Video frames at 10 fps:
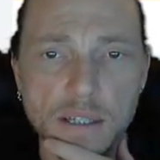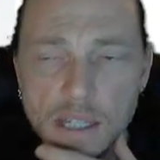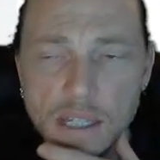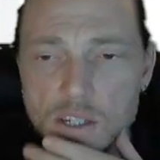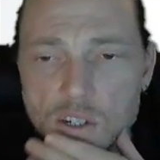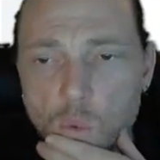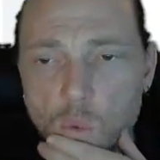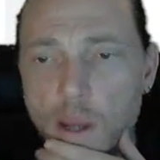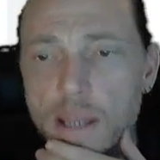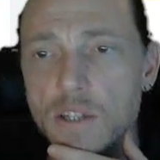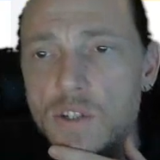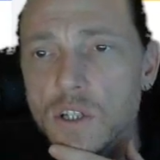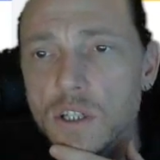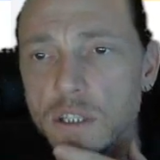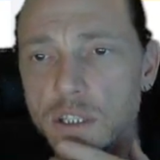it isn't quite as
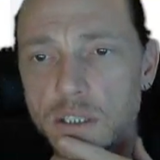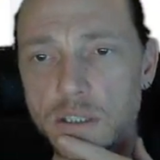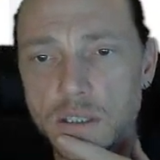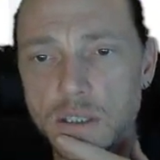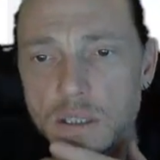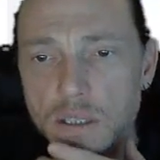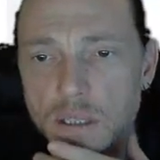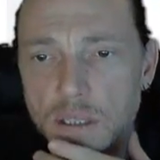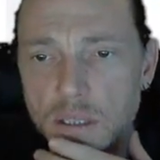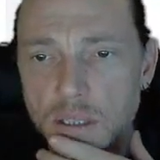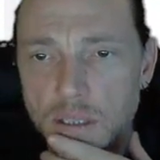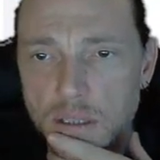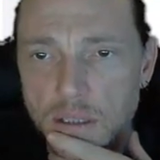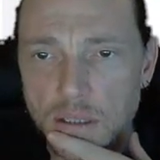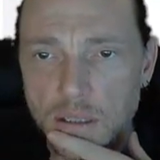clear
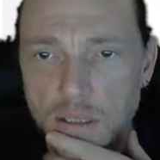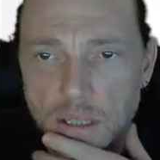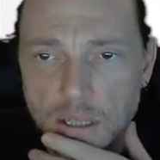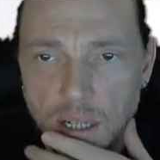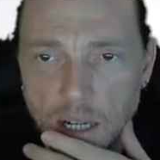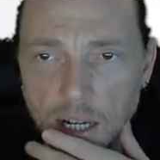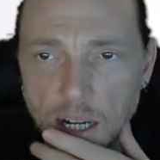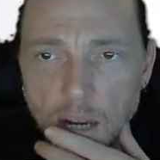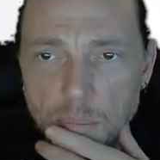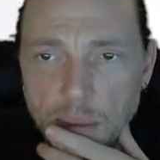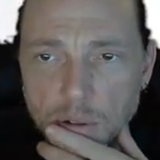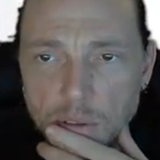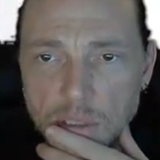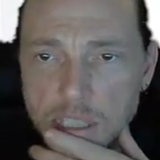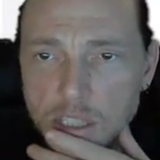
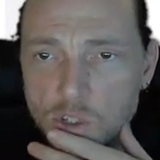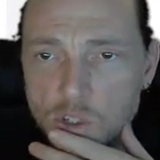about lead